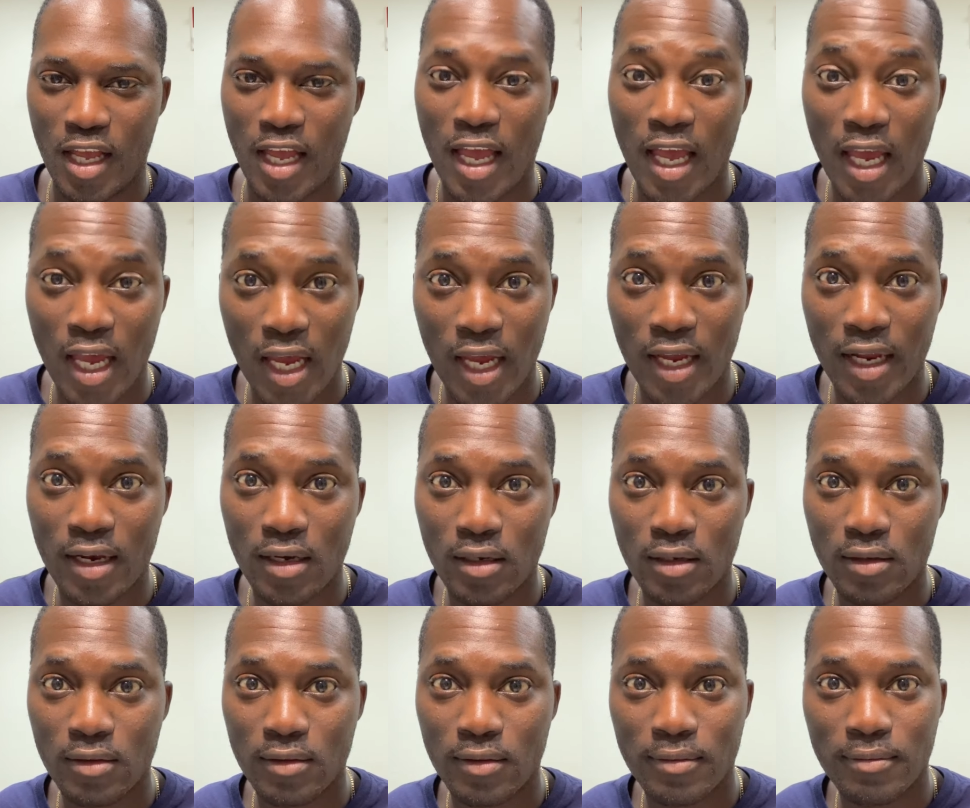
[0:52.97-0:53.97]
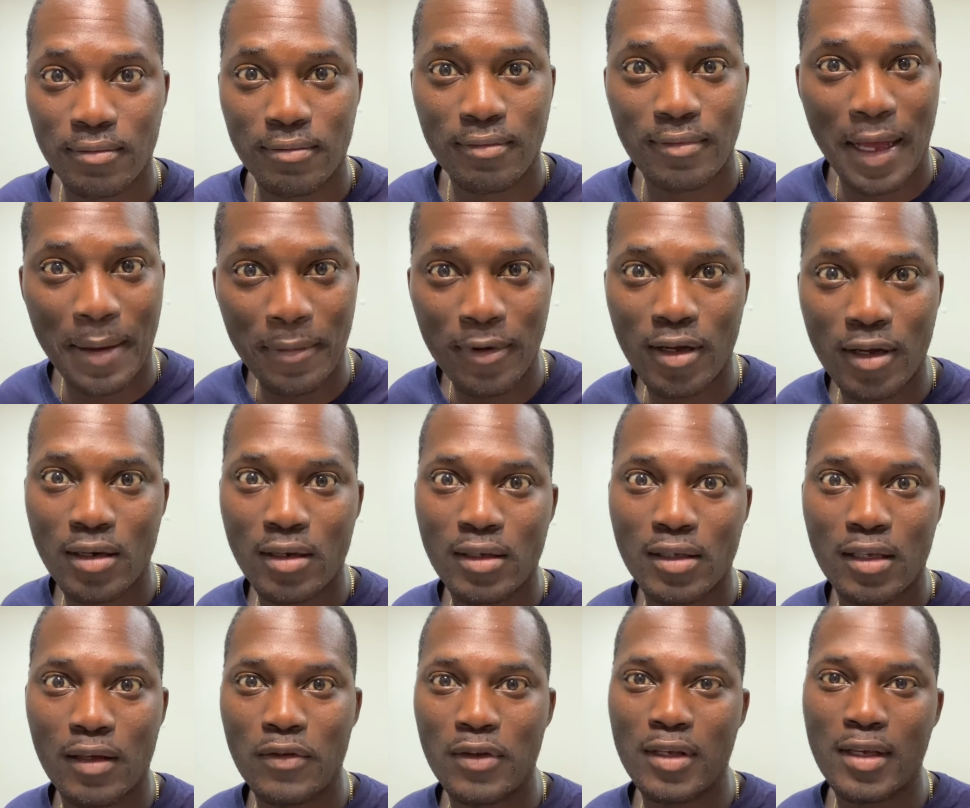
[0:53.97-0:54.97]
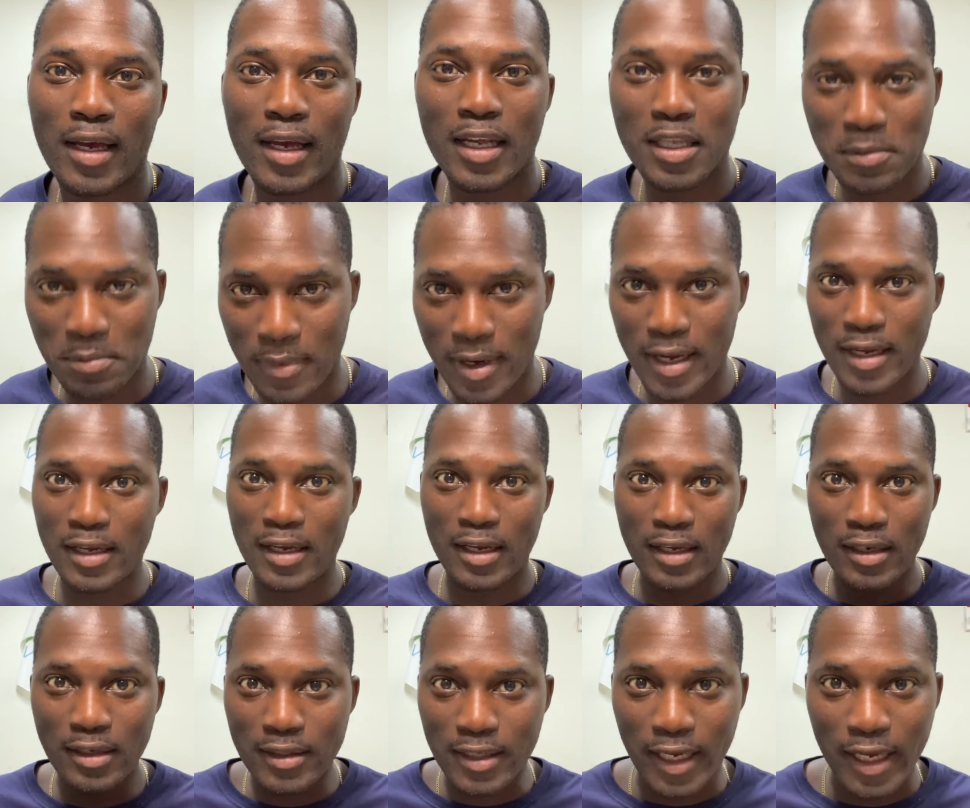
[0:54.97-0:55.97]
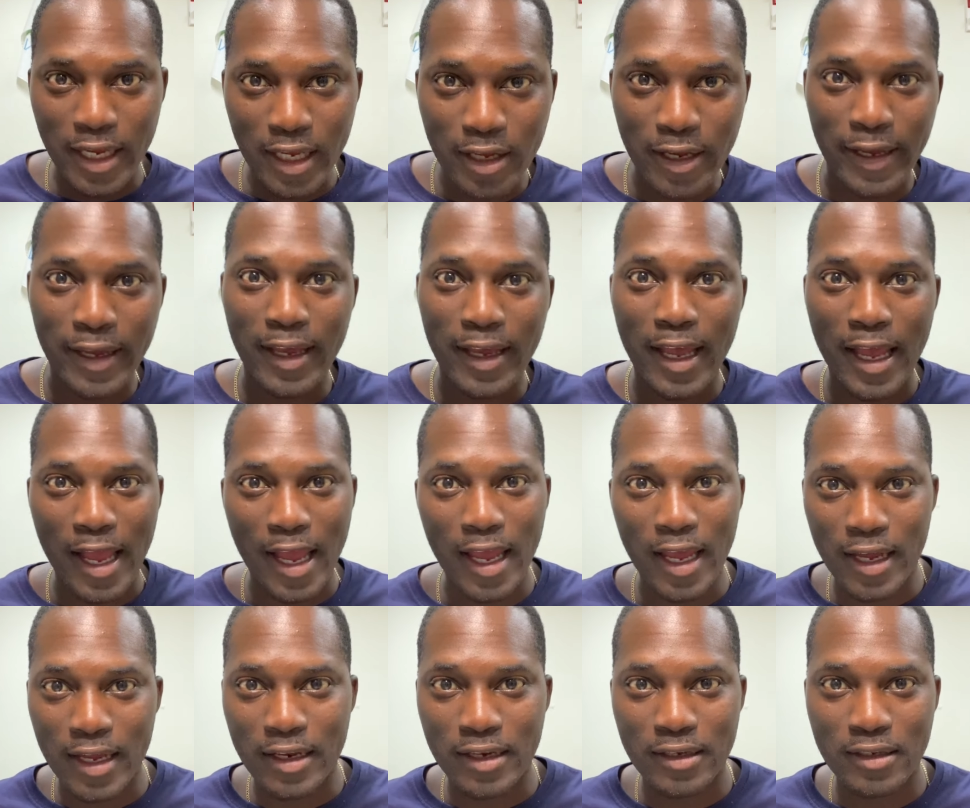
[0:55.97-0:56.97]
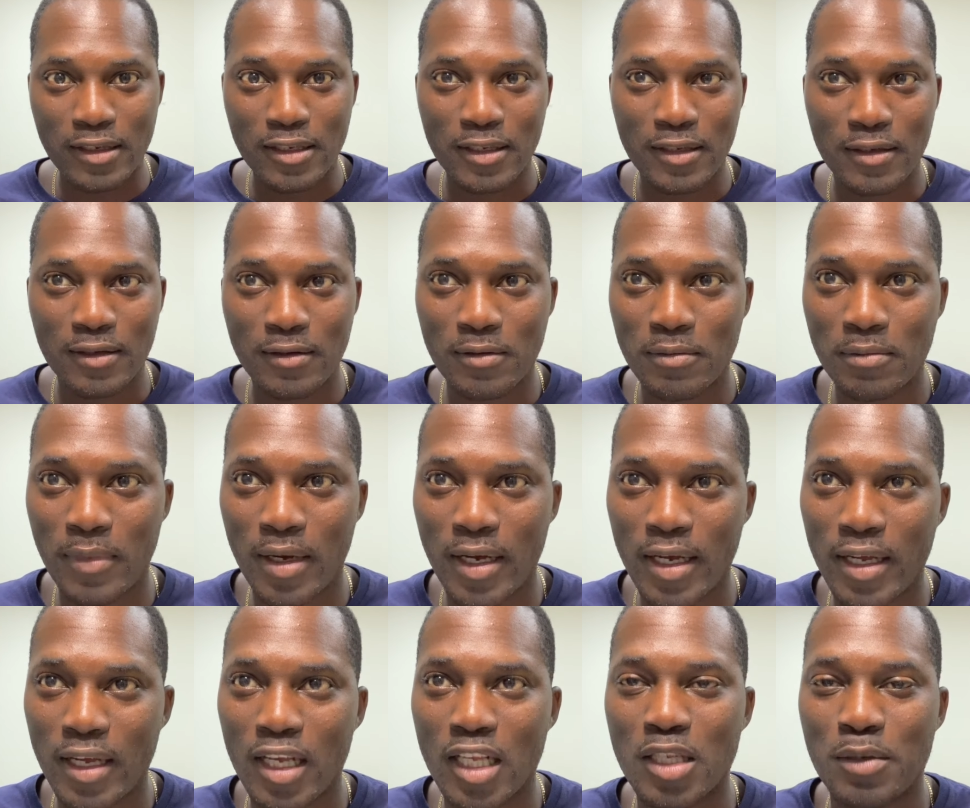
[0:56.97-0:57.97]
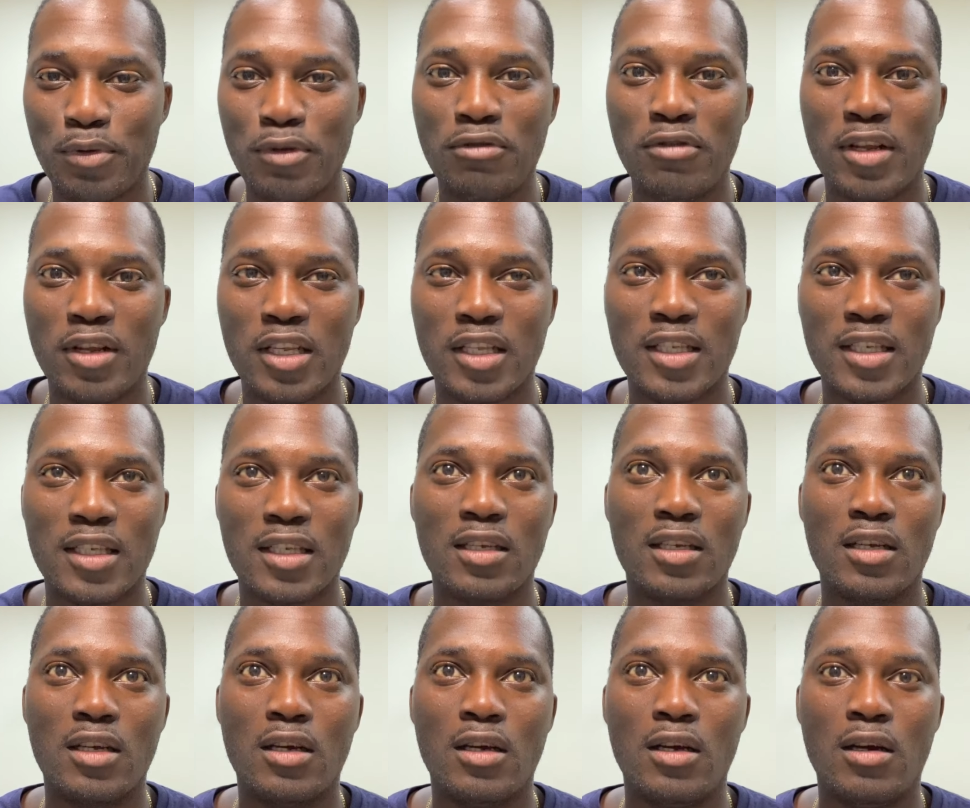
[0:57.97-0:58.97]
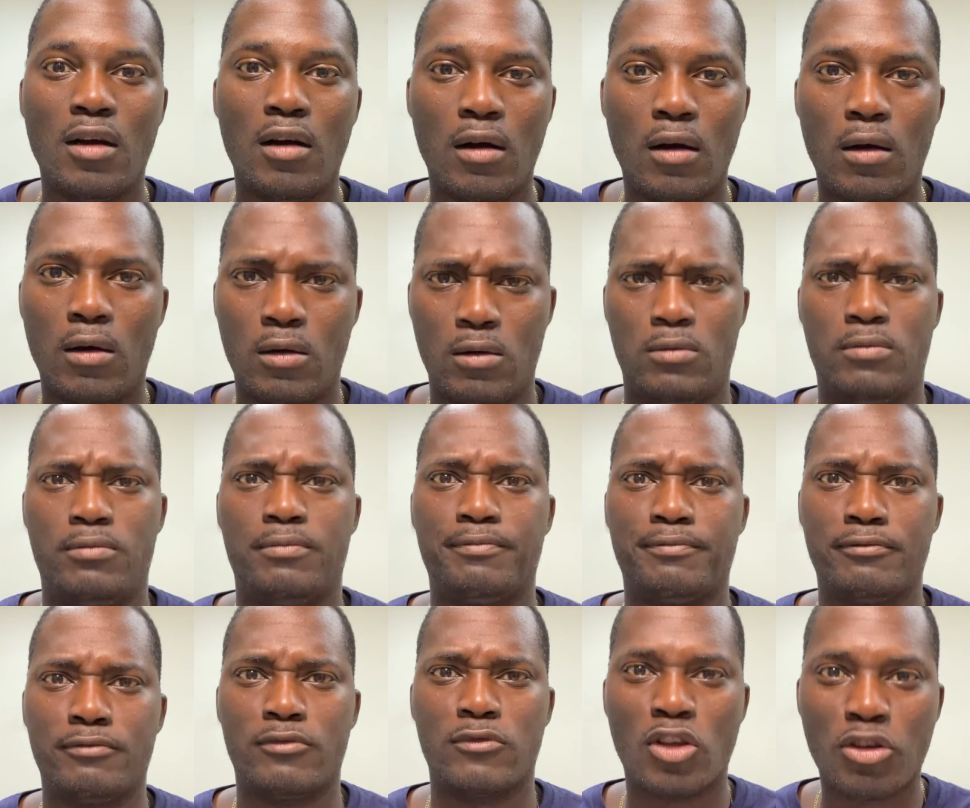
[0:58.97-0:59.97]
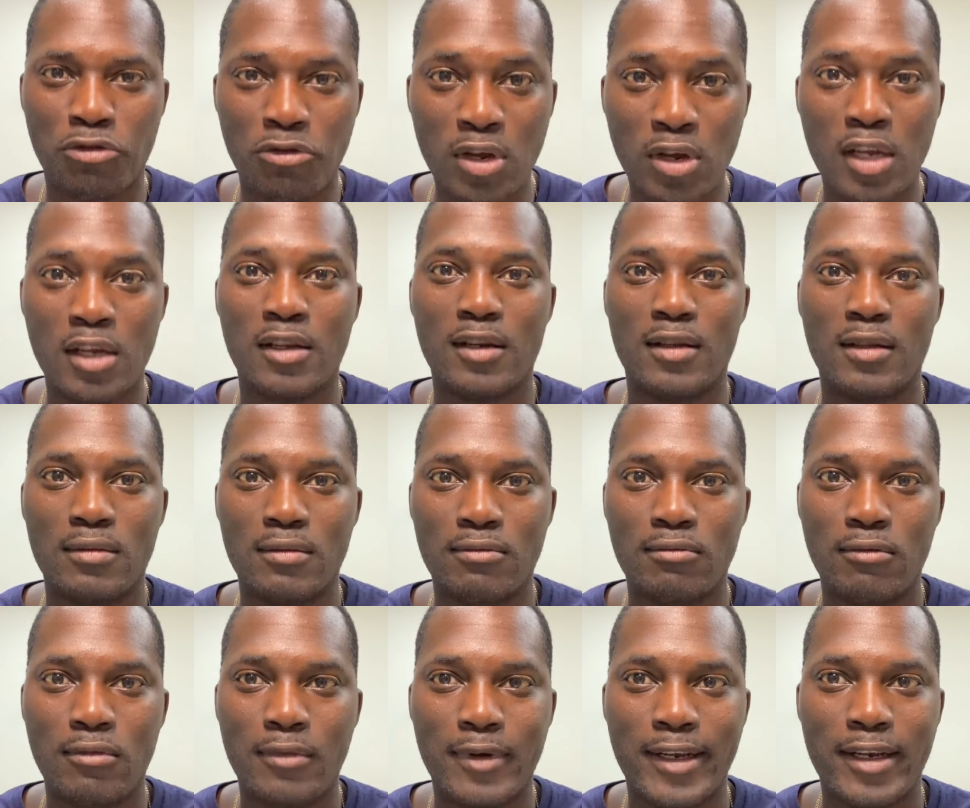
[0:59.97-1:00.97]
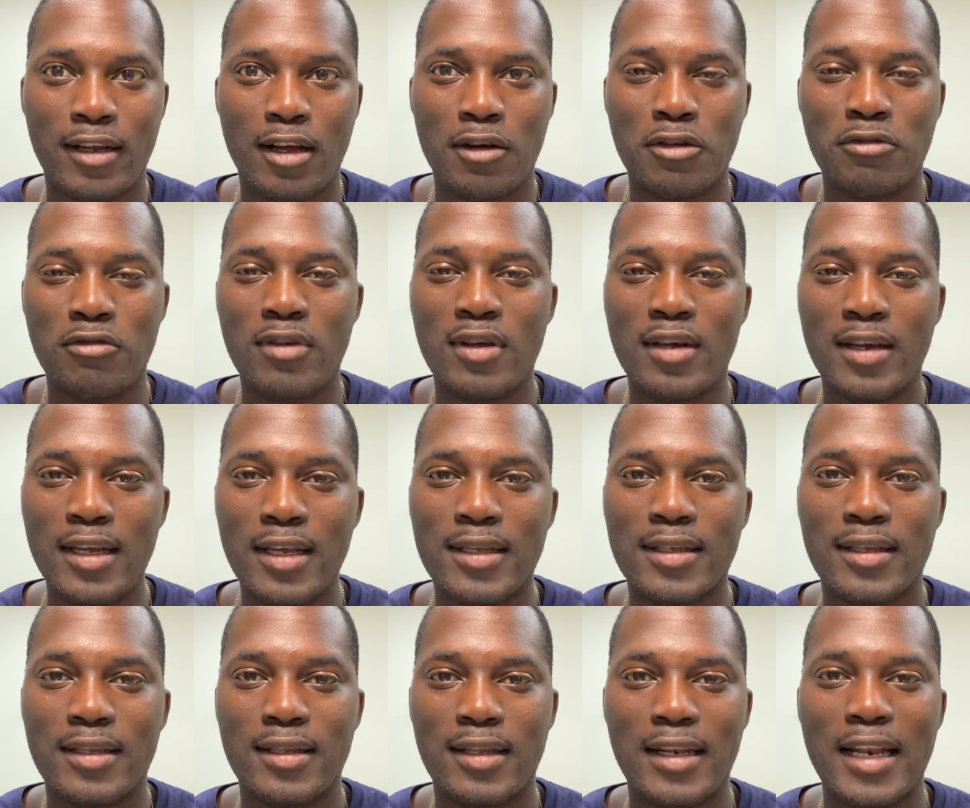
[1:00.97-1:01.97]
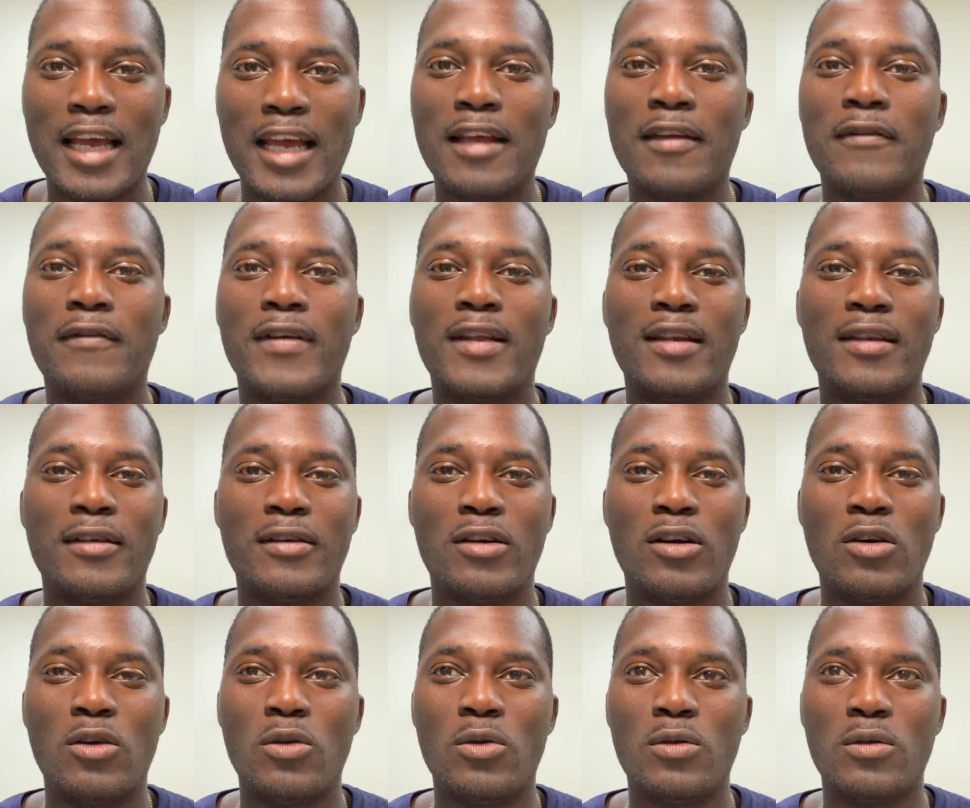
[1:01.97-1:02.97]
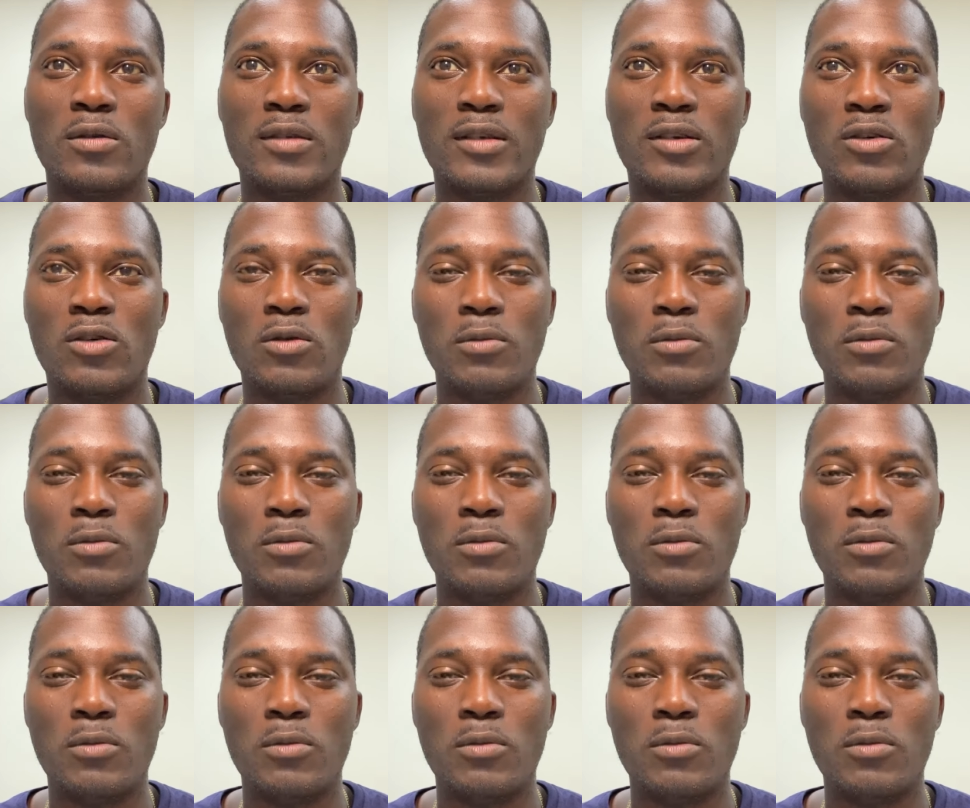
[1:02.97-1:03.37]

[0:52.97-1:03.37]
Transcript: and I'm gonna give you guys my intake and my experience on Korea and how Korea is and the life and the whole